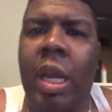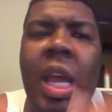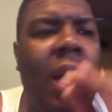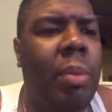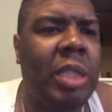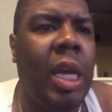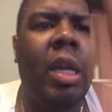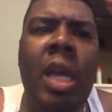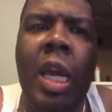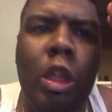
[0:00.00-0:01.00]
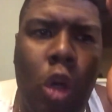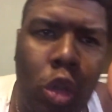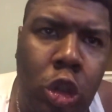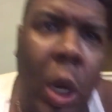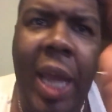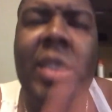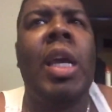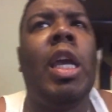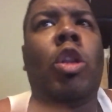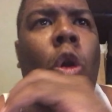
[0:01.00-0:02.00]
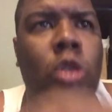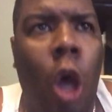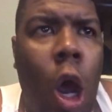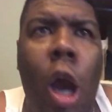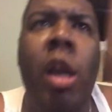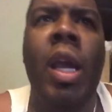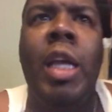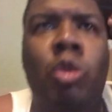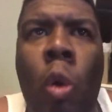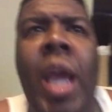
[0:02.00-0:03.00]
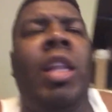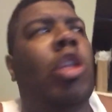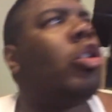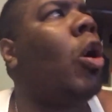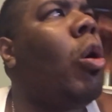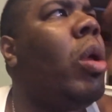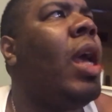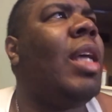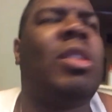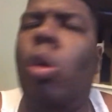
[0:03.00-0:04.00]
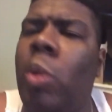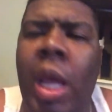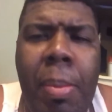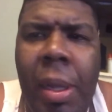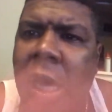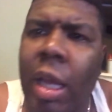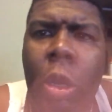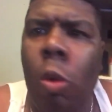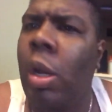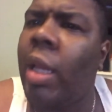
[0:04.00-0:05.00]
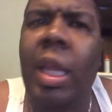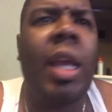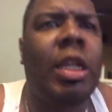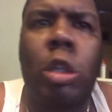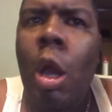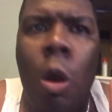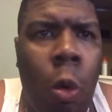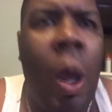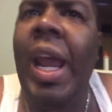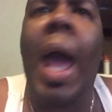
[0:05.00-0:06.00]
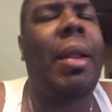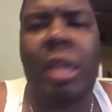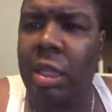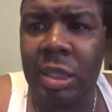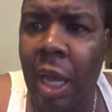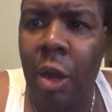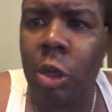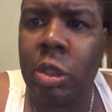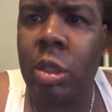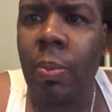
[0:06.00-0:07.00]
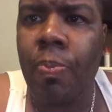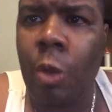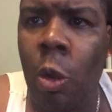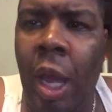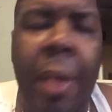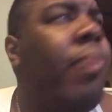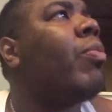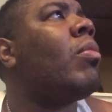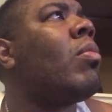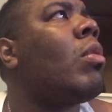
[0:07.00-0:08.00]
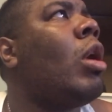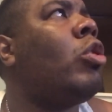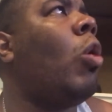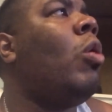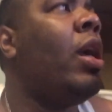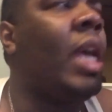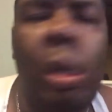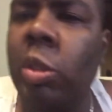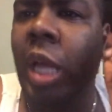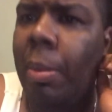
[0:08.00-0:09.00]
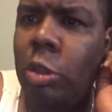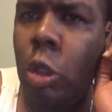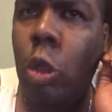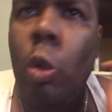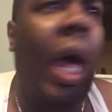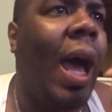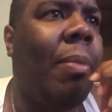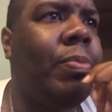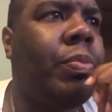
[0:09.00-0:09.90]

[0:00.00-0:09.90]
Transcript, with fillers: He comes in, he throws strikes, he throws hard, it's right in the zone, it's no nibbling, no nothing, it's right at these hitters, okay? So he was able to do that.